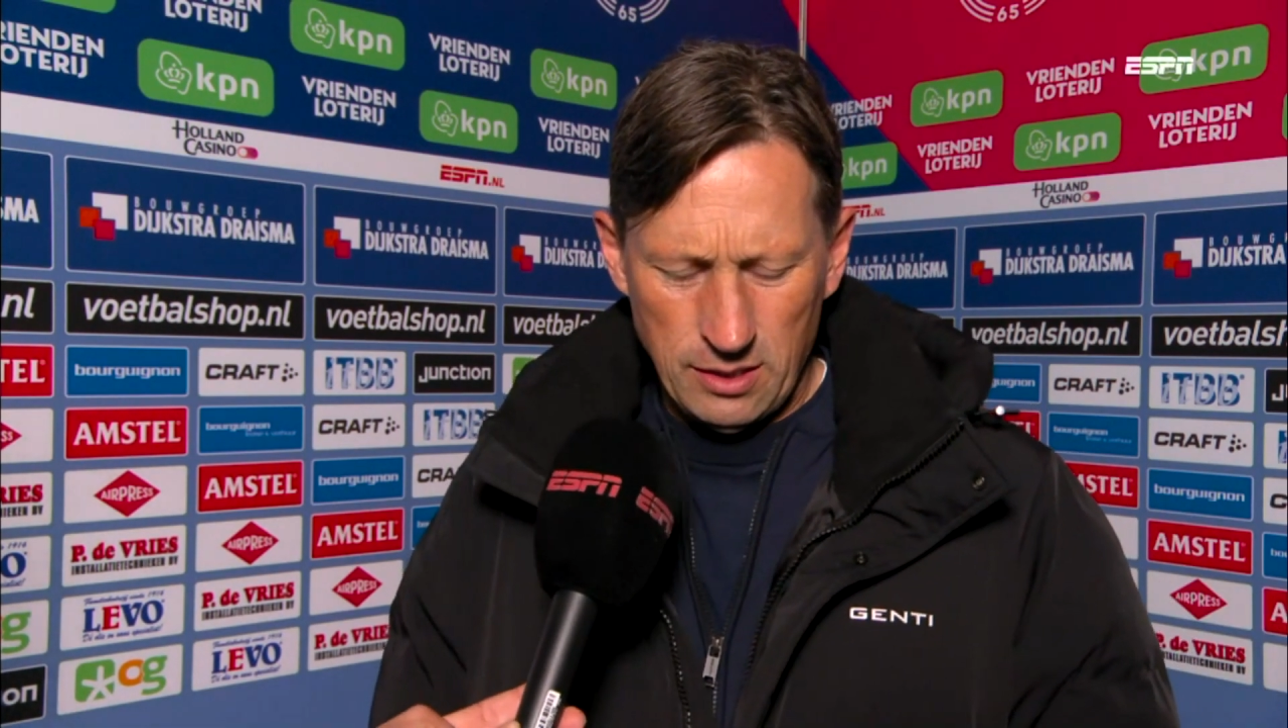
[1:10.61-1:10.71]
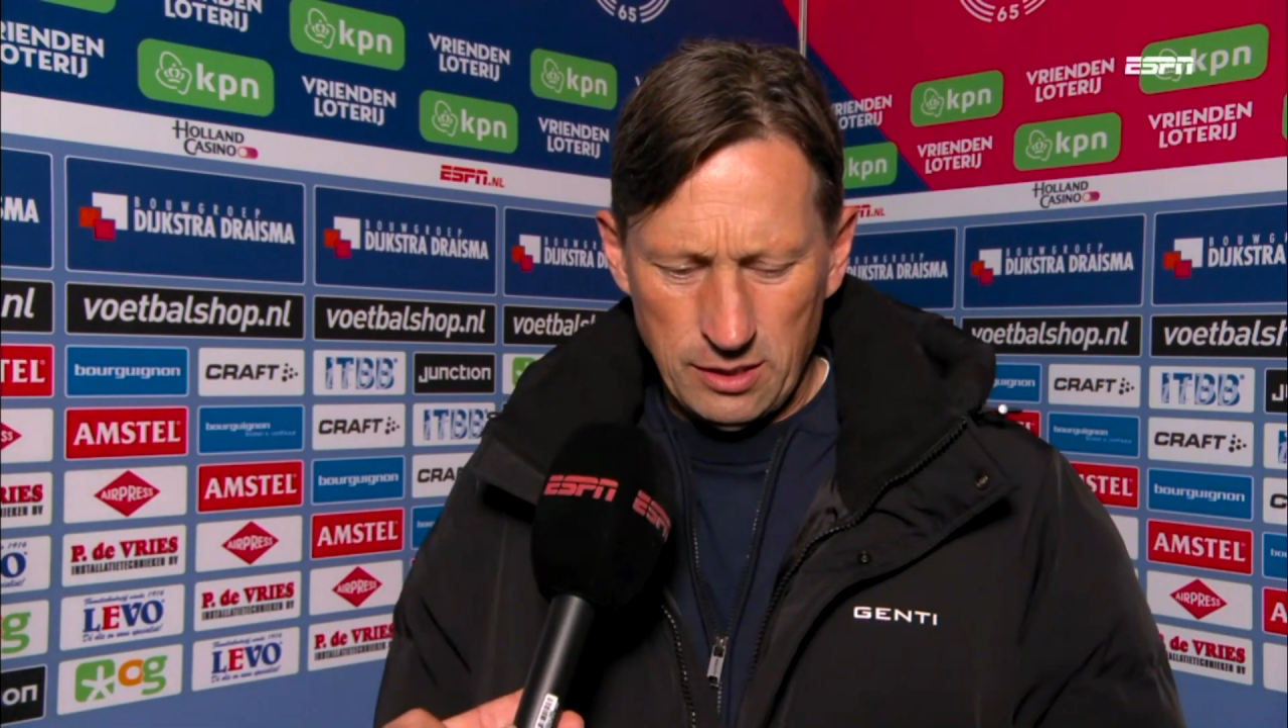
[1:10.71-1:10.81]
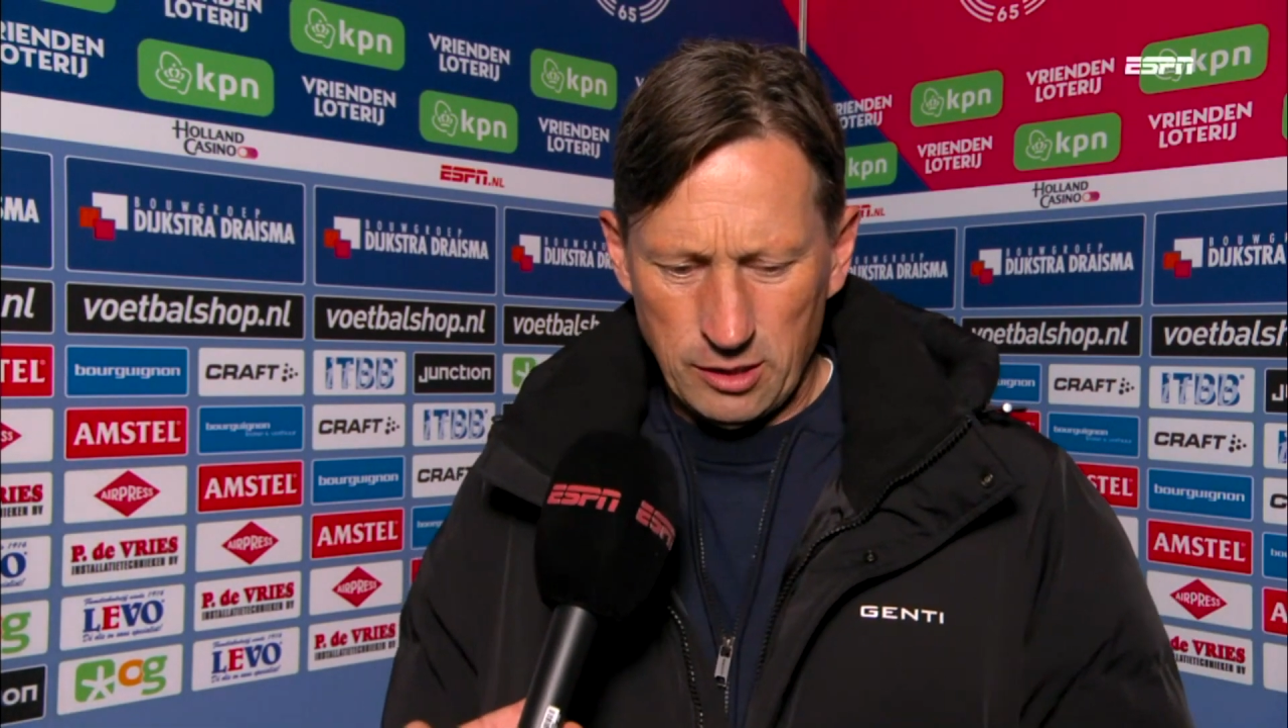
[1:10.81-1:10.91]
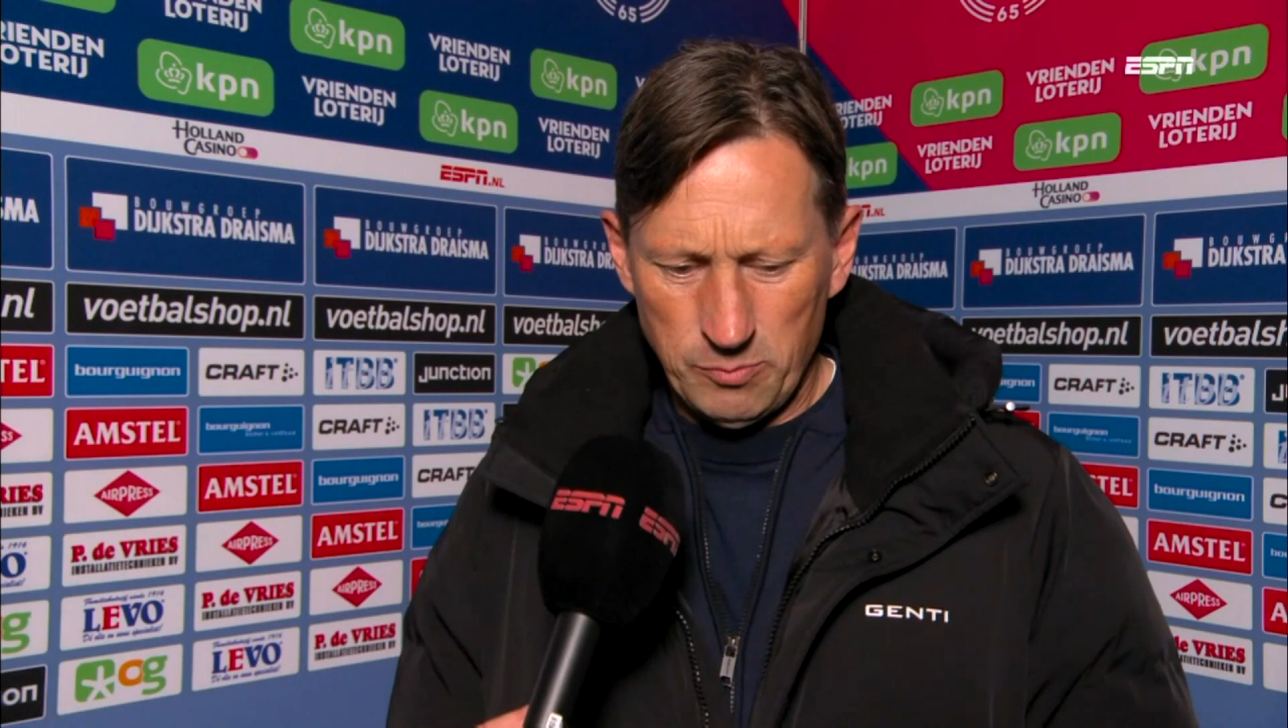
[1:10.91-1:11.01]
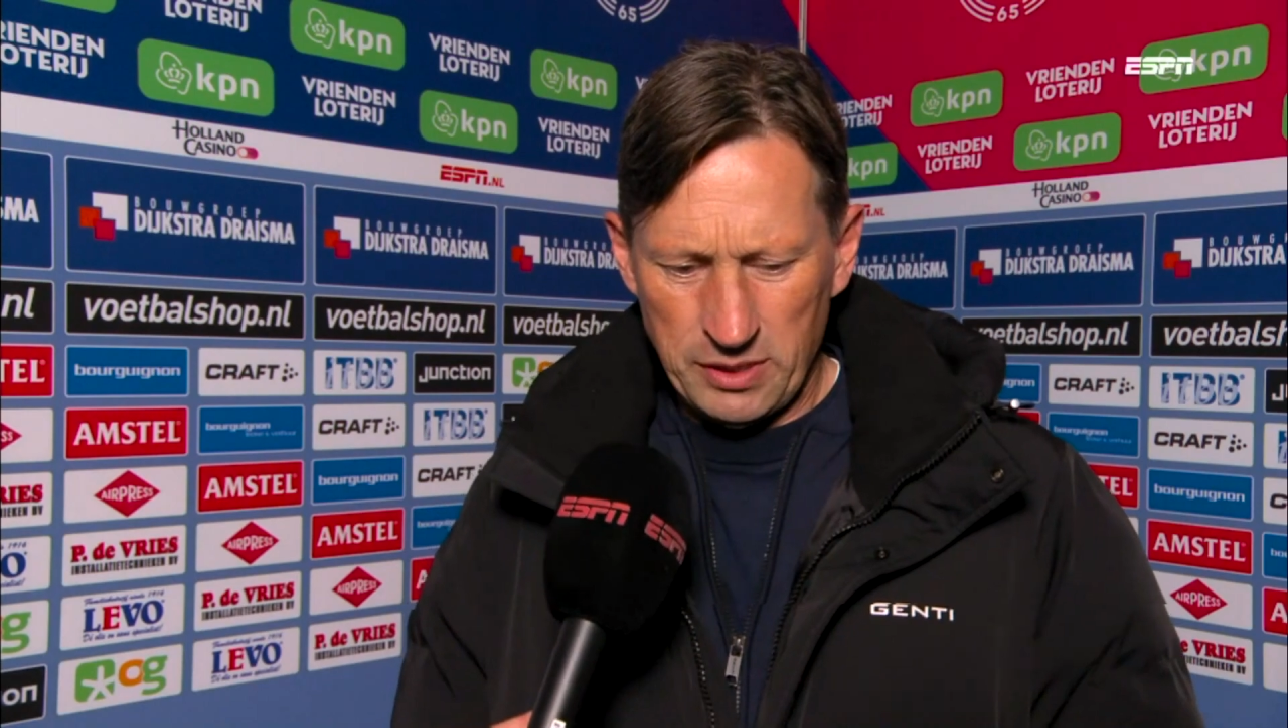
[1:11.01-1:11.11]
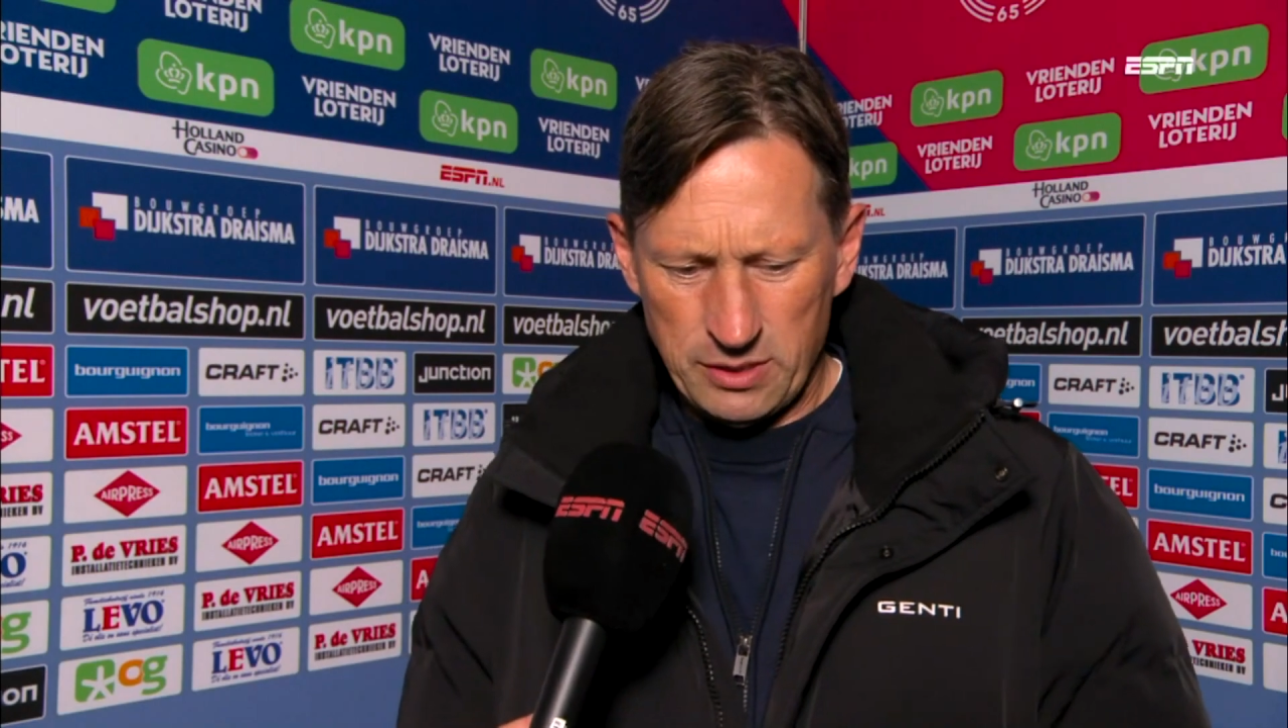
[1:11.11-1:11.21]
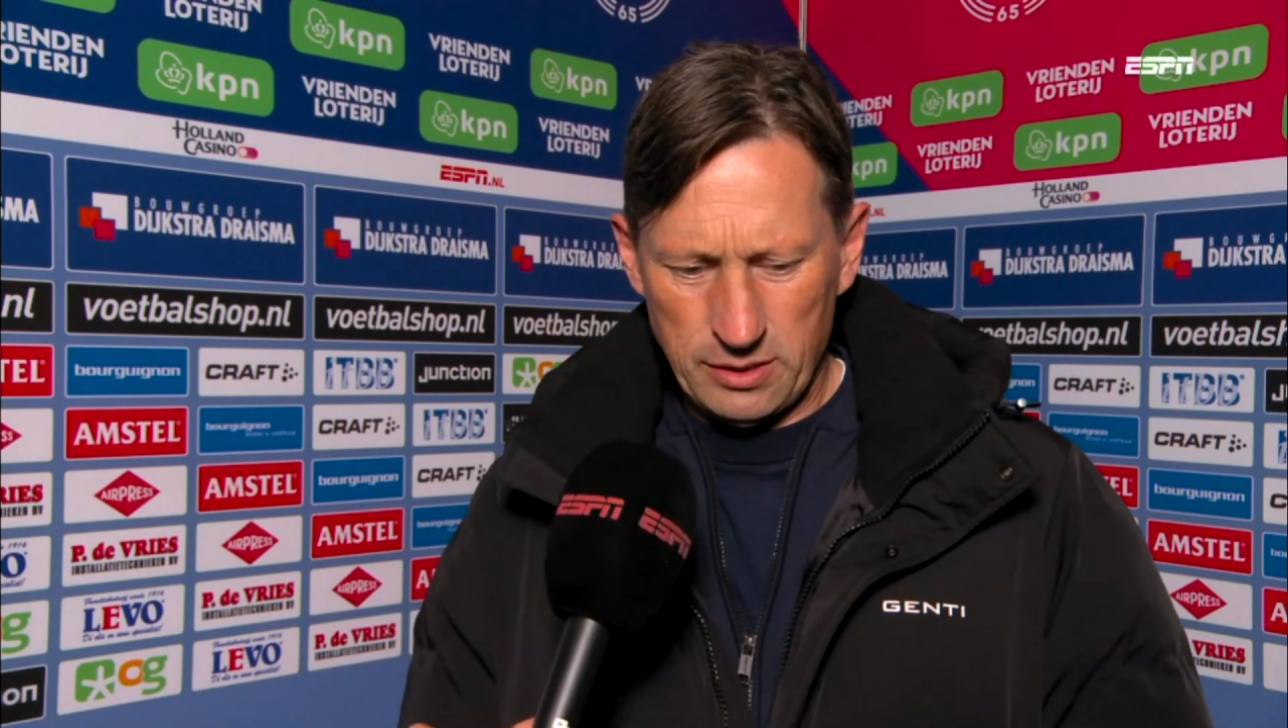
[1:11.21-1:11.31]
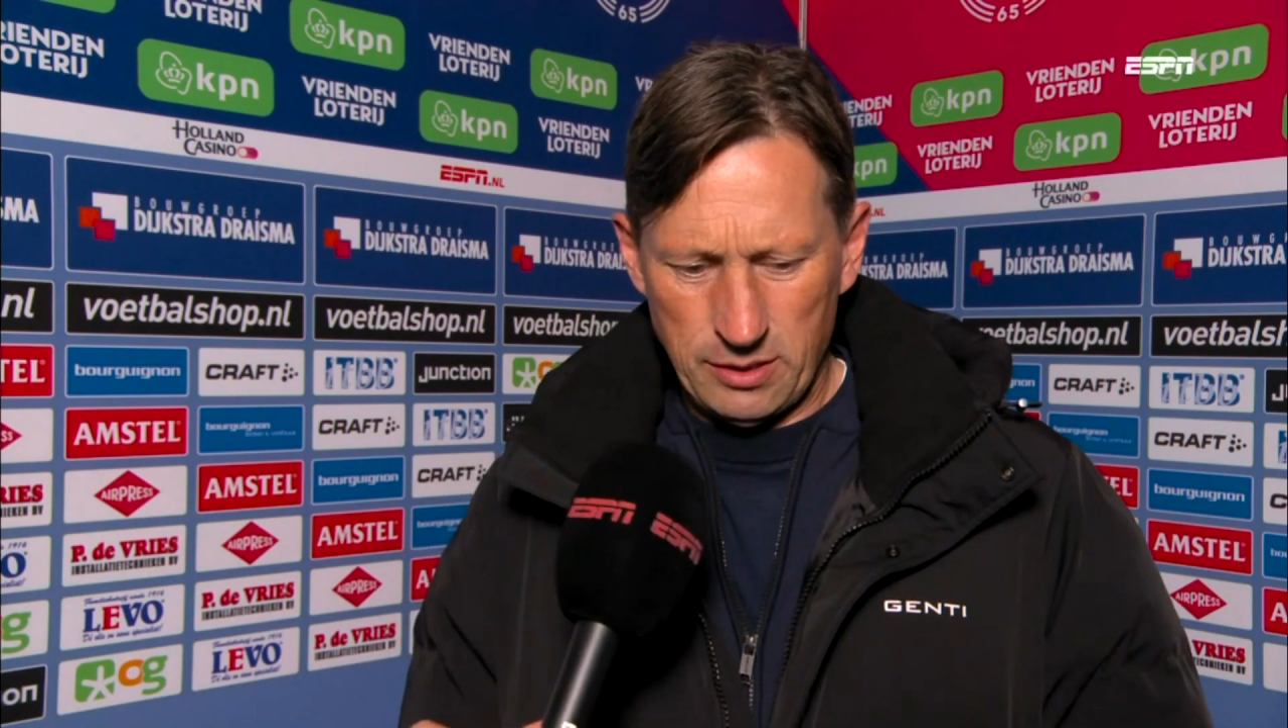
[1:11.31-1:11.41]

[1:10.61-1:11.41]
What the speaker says: a little bit.